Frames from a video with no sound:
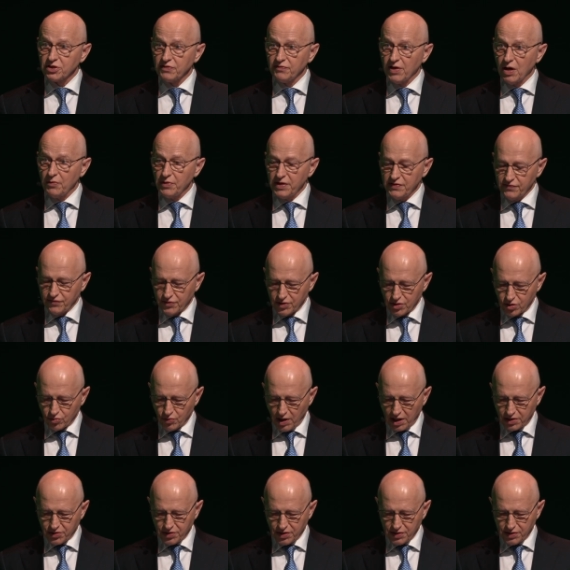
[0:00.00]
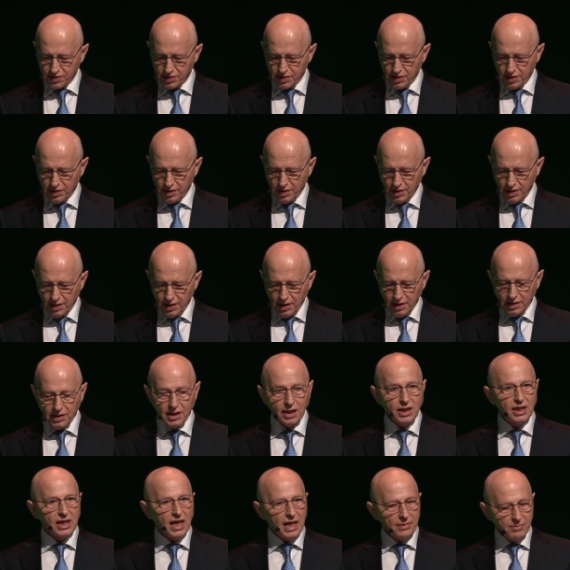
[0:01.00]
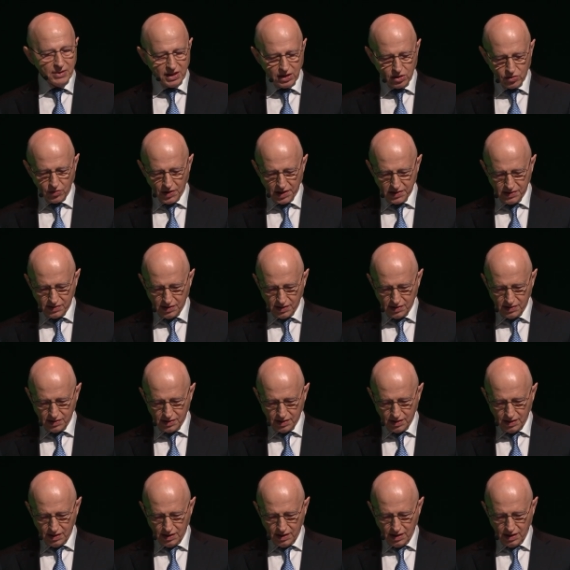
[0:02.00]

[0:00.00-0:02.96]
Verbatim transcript: of our infrastructures, the climate crisis,